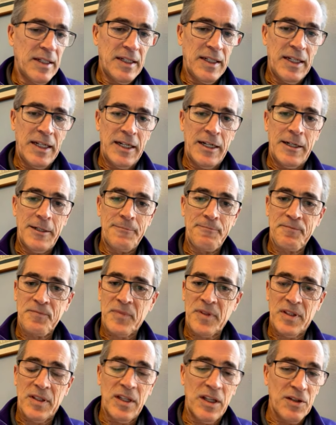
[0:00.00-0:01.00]

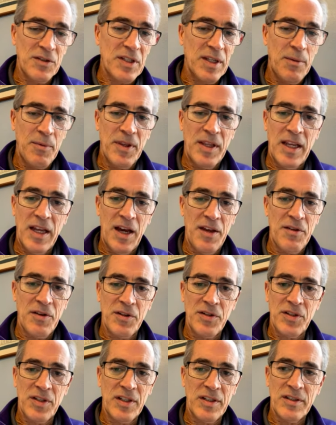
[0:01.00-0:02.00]
know, some of the
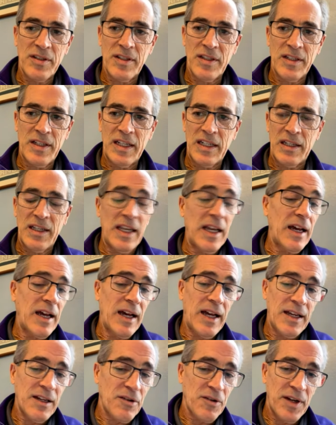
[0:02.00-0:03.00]
others
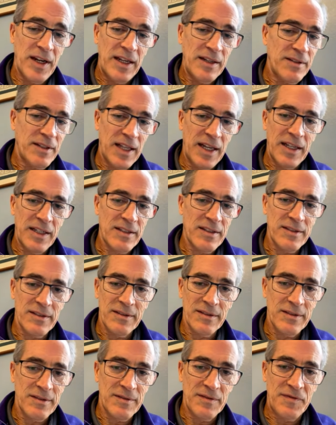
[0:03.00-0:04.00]
I agree. Like
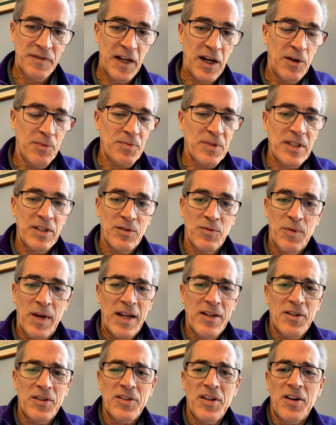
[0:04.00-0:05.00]
Phelps, his
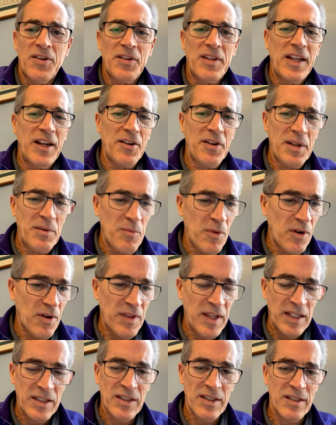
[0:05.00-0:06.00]
records aren't there anymore.
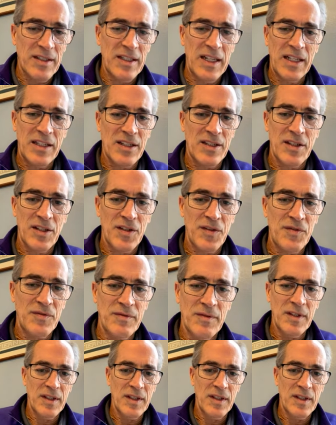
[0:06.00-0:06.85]
That's just,